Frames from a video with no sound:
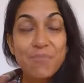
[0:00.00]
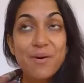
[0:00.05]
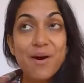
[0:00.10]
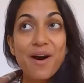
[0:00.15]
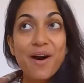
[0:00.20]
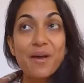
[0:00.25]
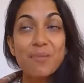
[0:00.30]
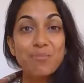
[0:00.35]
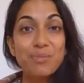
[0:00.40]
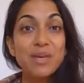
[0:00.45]

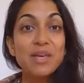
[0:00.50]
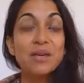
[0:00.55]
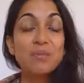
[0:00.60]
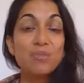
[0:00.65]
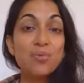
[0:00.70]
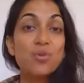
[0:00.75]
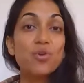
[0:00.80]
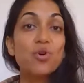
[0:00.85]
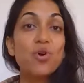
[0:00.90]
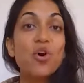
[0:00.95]
by being
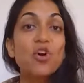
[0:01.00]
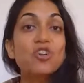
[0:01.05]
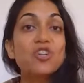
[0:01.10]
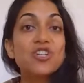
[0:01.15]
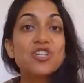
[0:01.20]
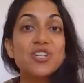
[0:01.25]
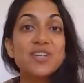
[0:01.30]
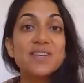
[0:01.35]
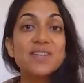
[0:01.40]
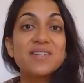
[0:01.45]
more
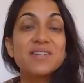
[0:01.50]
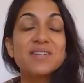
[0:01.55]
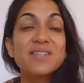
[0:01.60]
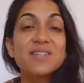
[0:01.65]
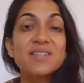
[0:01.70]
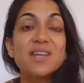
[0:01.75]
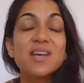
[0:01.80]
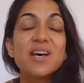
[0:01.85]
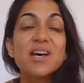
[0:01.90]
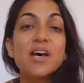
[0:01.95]

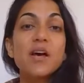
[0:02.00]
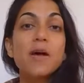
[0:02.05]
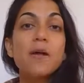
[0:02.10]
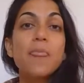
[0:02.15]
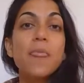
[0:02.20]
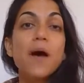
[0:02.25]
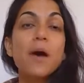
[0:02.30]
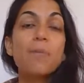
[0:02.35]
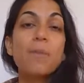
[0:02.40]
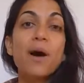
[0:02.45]
conscious
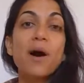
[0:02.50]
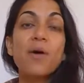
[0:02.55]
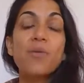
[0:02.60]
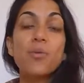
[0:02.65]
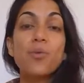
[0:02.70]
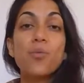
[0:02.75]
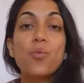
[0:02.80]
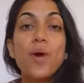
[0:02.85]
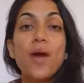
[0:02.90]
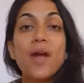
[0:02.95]

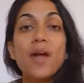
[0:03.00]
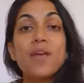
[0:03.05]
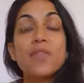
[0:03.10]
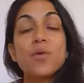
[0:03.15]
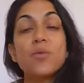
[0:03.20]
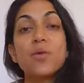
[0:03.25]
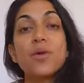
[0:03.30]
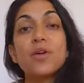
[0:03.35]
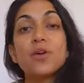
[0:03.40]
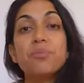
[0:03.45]
about the way
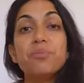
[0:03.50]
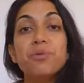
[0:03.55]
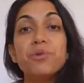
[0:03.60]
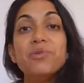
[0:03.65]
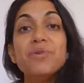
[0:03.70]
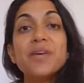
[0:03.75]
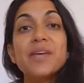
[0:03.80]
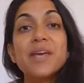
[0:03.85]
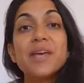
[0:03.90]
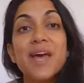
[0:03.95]
that we
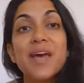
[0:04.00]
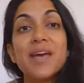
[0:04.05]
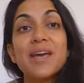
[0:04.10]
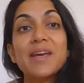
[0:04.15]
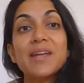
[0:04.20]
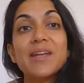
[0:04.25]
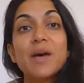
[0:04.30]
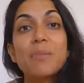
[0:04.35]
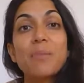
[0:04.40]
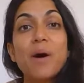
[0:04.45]

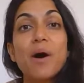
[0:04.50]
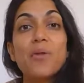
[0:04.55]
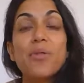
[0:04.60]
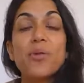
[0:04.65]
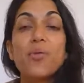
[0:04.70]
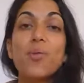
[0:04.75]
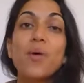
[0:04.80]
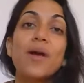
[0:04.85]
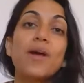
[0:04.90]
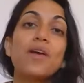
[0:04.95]
communicate, about
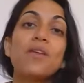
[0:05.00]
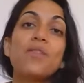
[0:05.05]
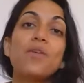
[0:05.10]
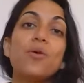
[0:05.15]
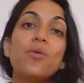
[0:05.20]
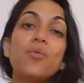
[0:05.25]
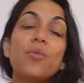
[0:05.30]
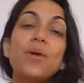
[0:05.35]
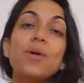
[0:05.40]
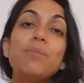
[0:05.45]
the way
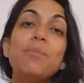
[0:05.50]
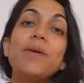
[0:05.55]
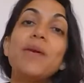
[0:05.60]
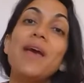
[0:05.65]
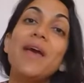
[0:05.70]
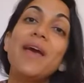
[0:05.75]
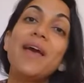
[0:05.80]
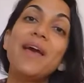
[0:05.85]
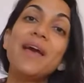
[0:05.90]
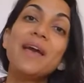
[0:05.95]
that we
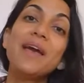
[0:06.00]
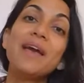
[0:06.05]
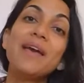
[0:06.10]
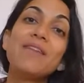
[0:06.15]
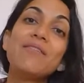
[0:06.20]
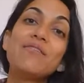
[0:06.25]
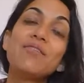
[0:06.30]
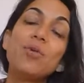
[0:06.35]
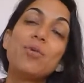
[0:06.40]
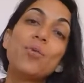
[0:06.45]

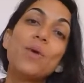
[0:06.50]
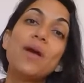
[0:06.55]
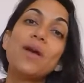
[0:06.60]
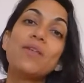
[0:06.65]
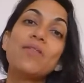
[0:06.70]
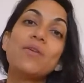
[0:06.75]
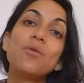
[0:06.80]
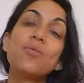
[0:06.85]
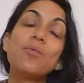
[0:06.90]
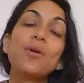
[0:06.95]
behave, the
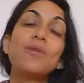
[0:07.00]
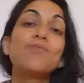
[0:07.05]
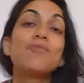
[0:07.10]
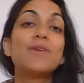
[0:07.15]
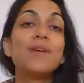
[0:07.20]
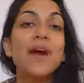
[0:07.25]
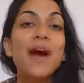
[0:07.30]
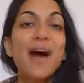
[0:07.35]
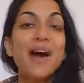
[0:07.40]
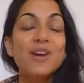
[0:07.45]
way that we
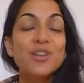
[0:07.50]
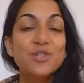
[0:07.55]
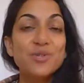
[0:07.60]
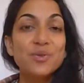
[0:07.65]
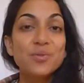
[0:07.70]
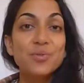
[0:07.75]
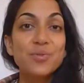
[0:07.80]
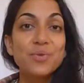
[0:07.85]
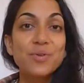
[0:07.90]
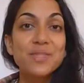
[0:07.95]
react
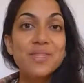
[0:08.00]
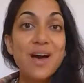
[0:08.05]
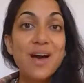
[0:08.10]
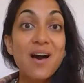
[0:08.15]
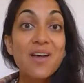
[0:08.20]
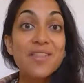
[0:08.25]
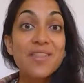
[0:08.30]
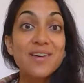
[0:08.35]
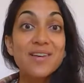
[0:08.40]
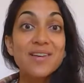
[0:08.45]
towards
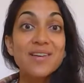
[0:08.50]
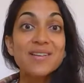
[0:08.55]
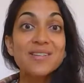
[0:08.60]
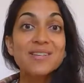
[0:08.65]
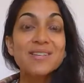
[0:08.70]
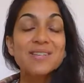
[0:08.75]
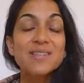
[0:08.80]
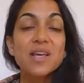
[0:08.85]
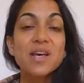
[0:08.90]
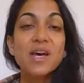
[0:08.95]

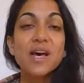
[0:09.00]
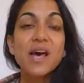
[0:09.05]
others.